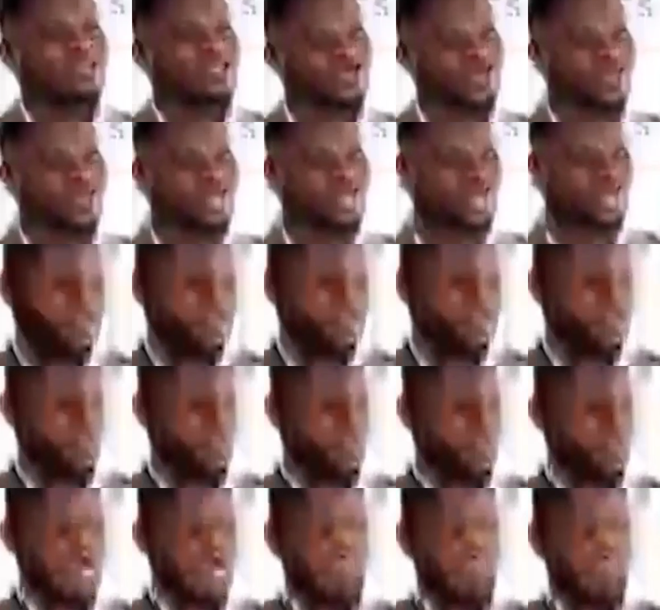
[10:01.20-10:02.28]
unit
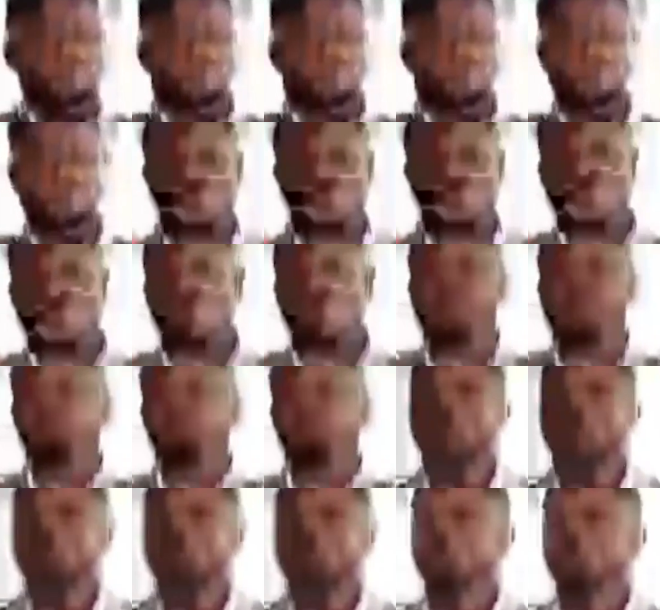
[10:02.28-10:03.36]
at Kolebu, for which
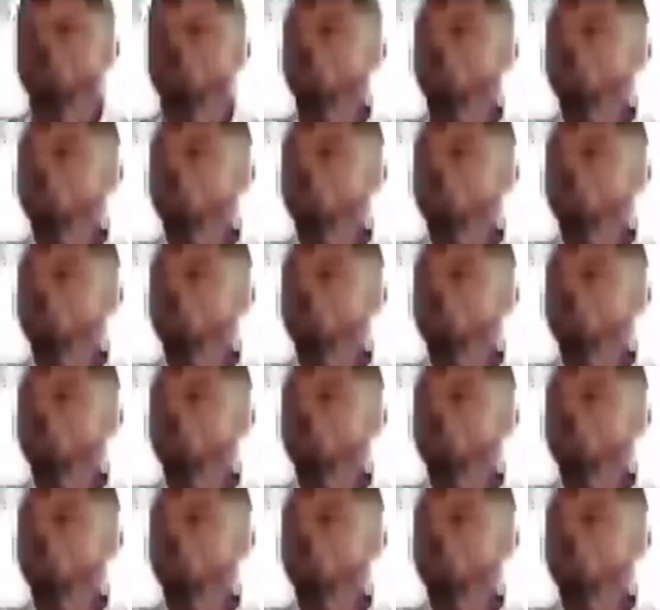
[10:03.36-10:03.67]
reason